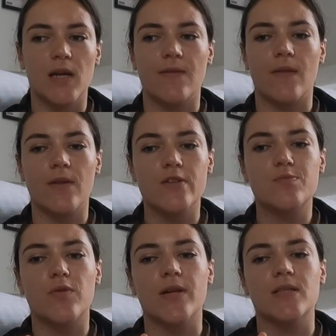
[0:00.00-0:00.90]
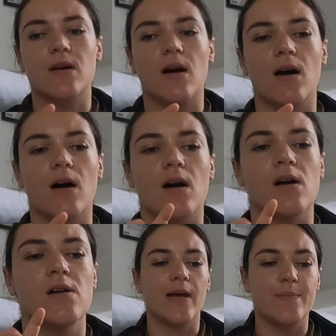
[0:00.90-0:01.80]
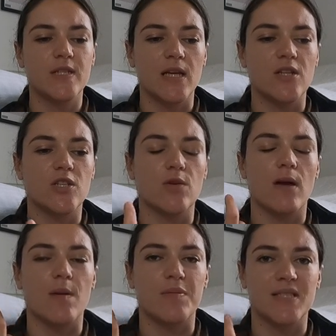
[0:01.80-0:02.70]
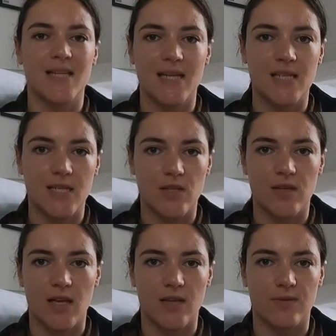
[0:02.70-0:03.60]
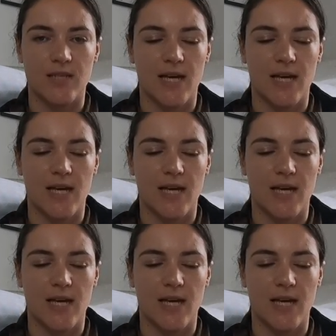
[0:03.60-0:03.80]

and then those points are flipped into a percentage at the end of the